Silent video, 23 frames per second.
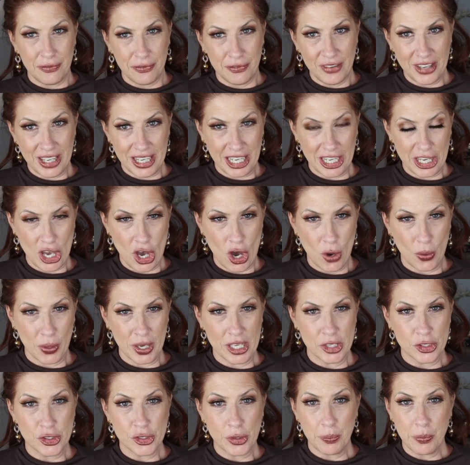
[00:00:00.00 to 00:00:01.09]
video
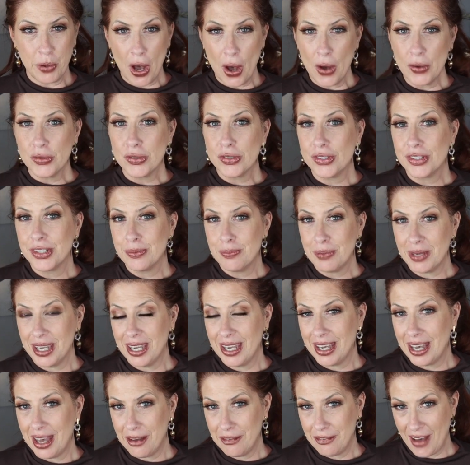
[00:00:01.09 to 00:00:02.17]
is supposed to
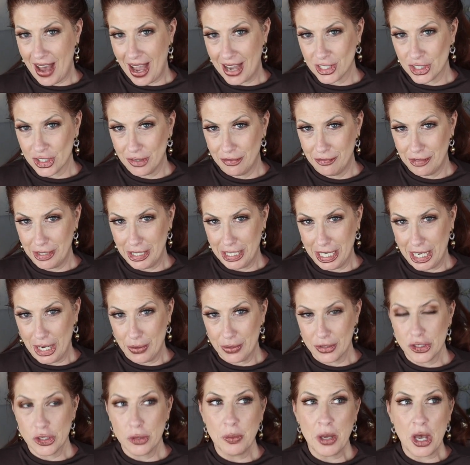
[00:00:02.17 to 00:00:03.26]
be a fashion video.
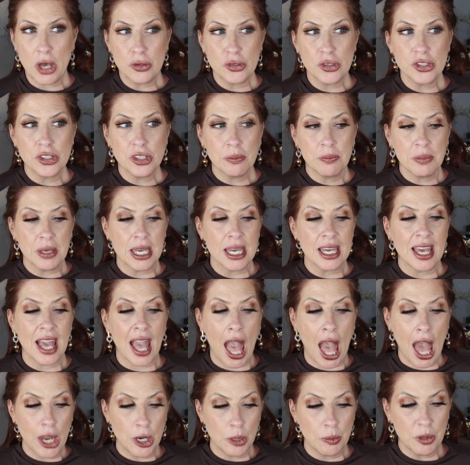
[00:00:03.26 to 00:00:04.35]
It's supposed to be
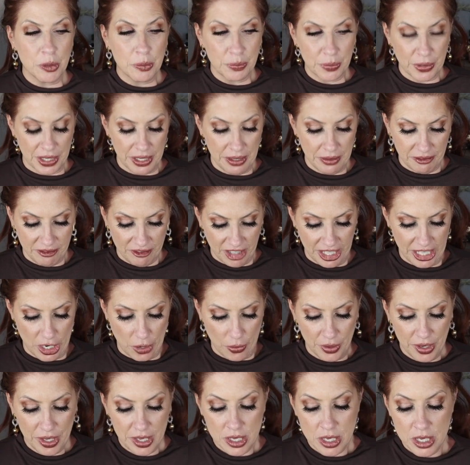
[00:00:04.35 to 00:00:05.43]
animal print
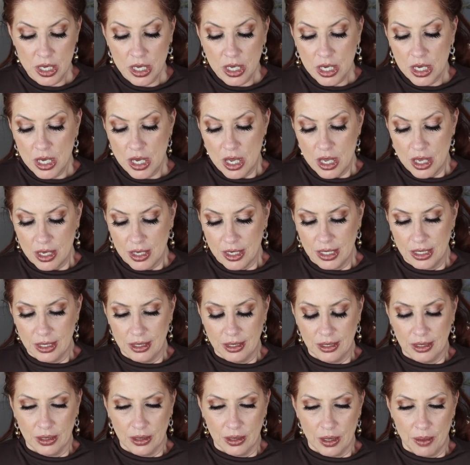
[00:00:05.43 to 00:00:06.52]
video.
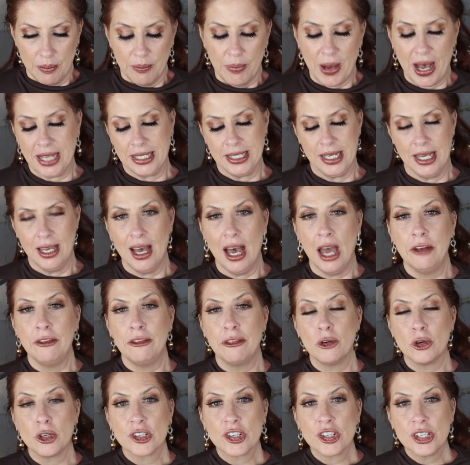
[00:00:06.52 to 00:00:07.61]
But
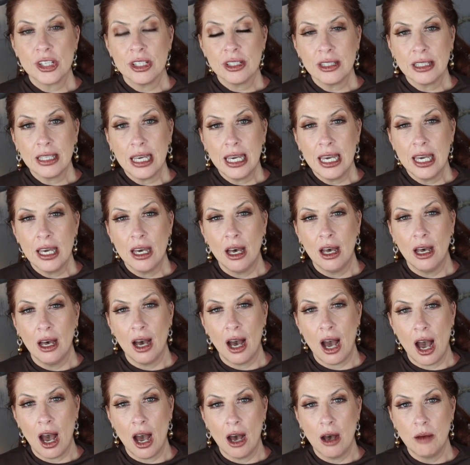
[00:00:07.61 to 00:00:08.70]
unfortunately,
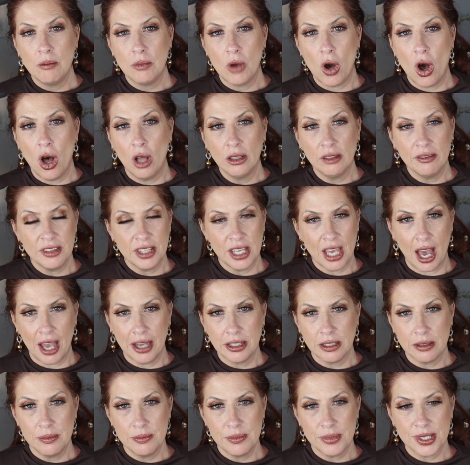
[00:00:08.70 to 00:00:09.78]
all of the
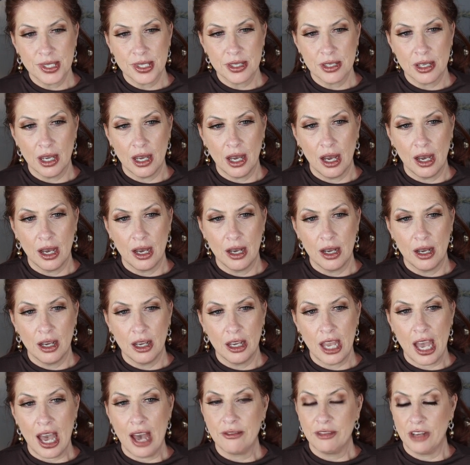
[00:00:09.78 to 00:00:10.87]
items
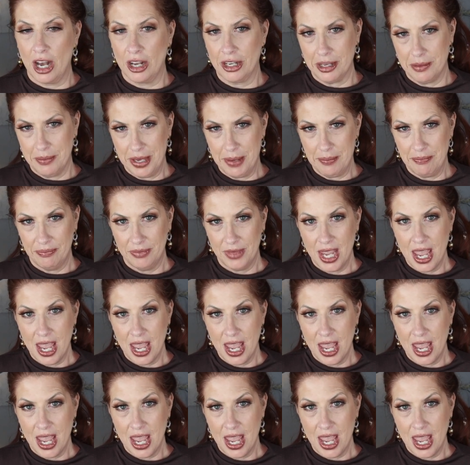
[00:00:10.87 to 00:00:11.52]
have not come in.